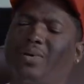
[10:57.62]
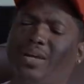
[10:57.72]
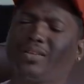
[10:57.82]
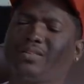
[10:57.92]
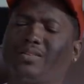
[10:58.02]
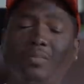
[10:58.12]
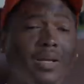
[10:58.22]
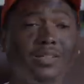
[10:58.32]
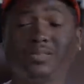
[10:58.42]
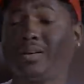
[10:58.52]
What?
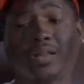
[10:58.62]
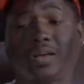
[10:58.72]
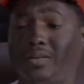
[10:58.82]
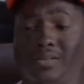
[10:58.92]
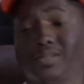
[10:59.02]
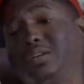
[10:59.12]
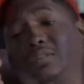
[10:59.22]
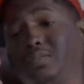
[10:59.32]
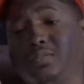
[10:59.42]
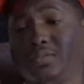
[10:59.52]
My niece not down on herself.